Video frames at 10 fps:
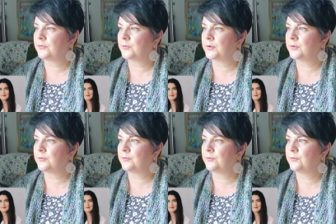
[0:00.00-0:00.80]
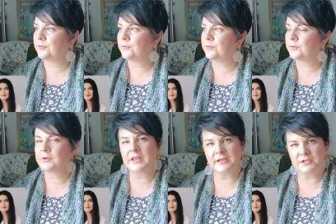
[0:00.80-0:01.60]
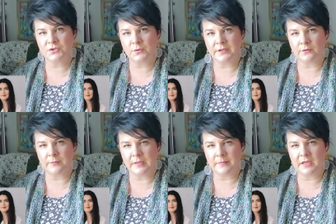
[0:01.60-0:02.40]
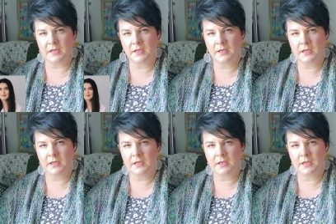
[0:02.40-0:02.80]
through Glennon Doyle, maybe.